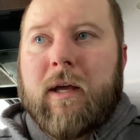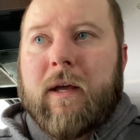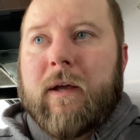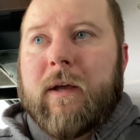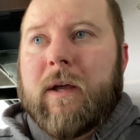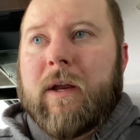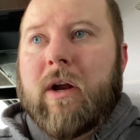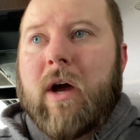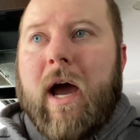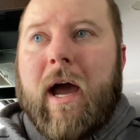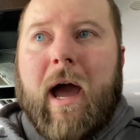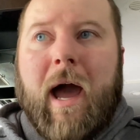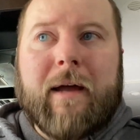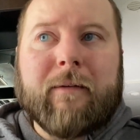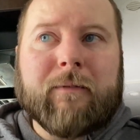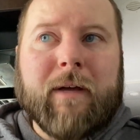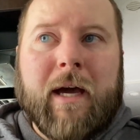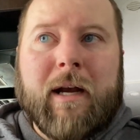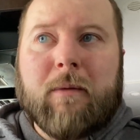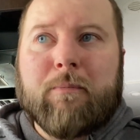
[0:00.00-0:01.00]
You know, I, I
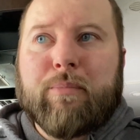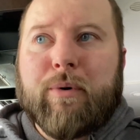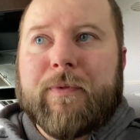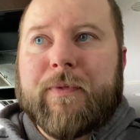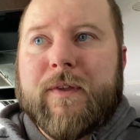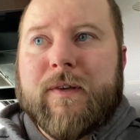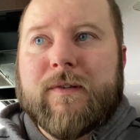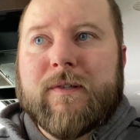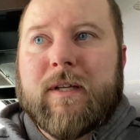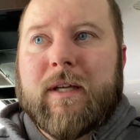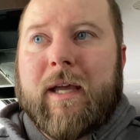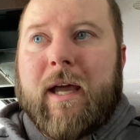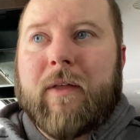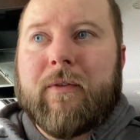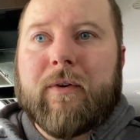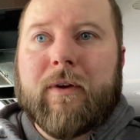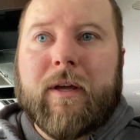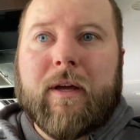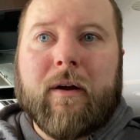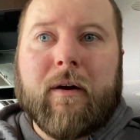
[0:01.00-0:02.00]
kind of put this
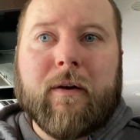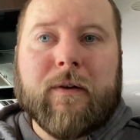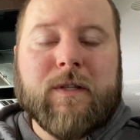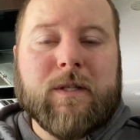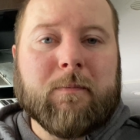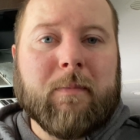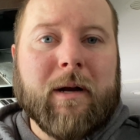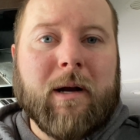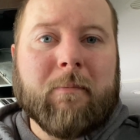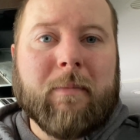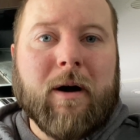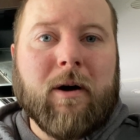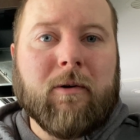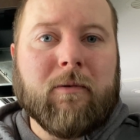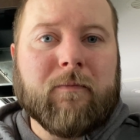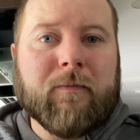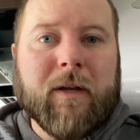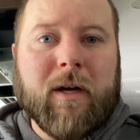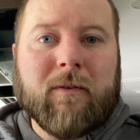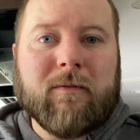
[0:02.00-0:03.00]
together here. It's been
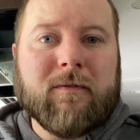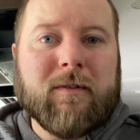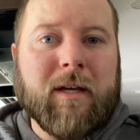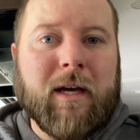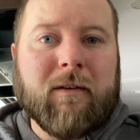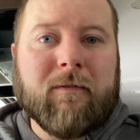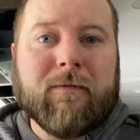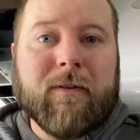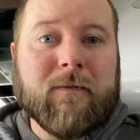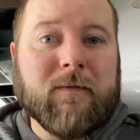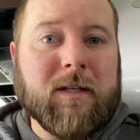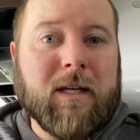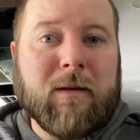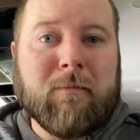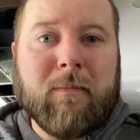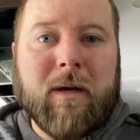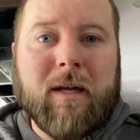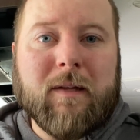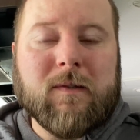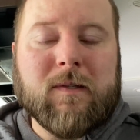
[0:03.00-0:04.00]
about, you know, 10,
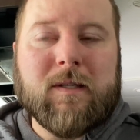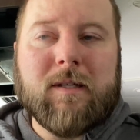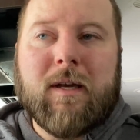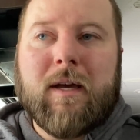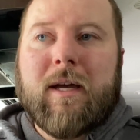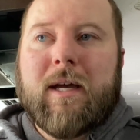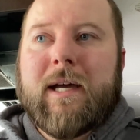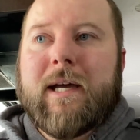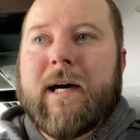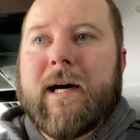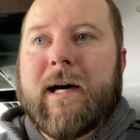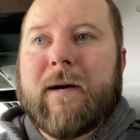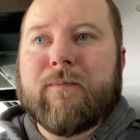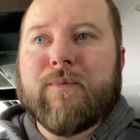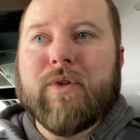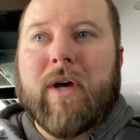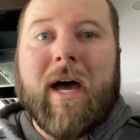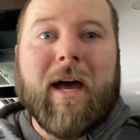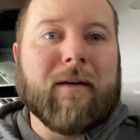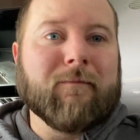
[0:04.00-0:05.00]
15 minutes um,
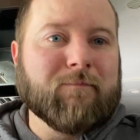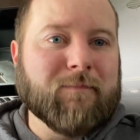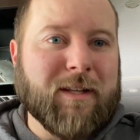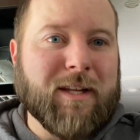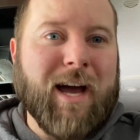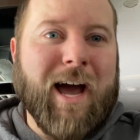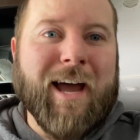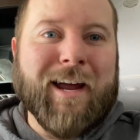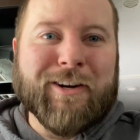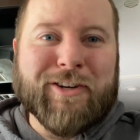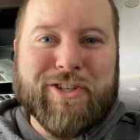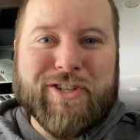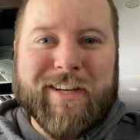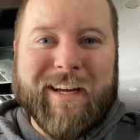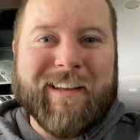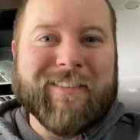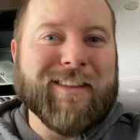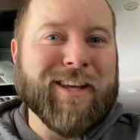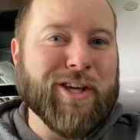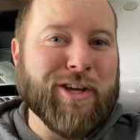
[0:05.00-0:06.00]
so I, I
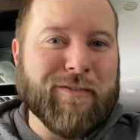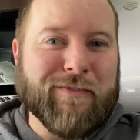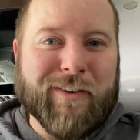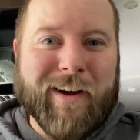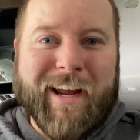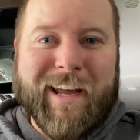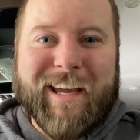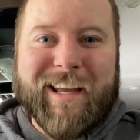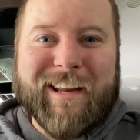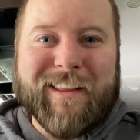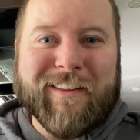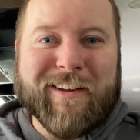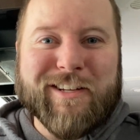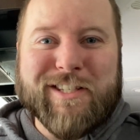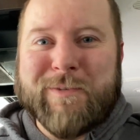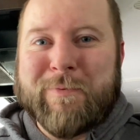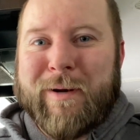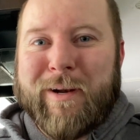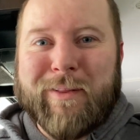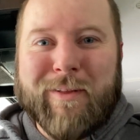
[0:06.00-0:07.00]
understand. Thank you for hanging in there.
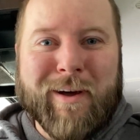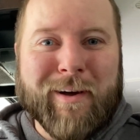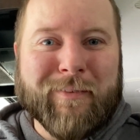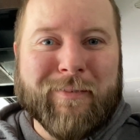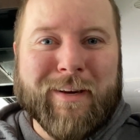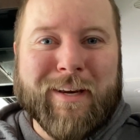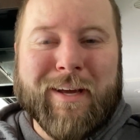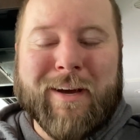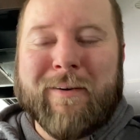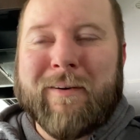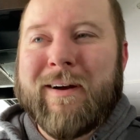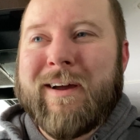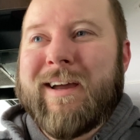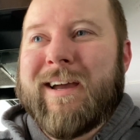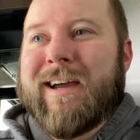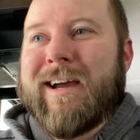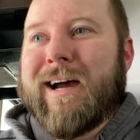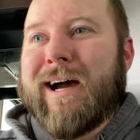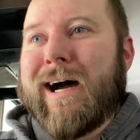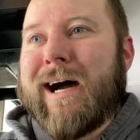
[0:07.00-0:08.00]
It's been a long video.
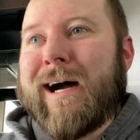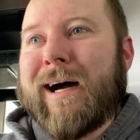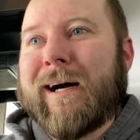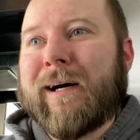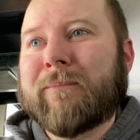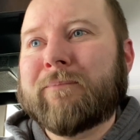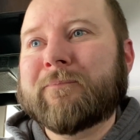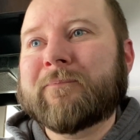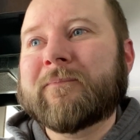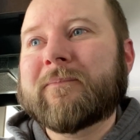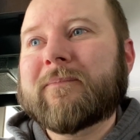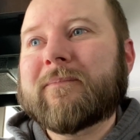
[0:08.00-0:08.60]
Um,